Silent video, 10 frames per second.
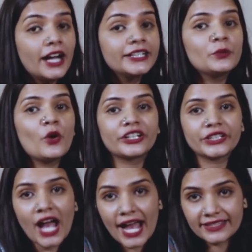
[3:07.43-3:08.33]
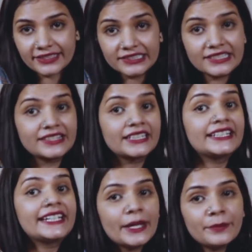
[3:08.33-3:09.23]
underwater hazards. The
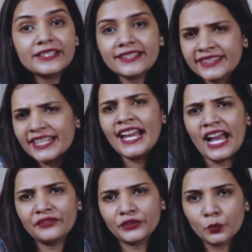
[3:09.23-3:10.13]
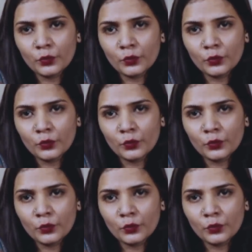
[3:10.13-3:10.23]
cables still have to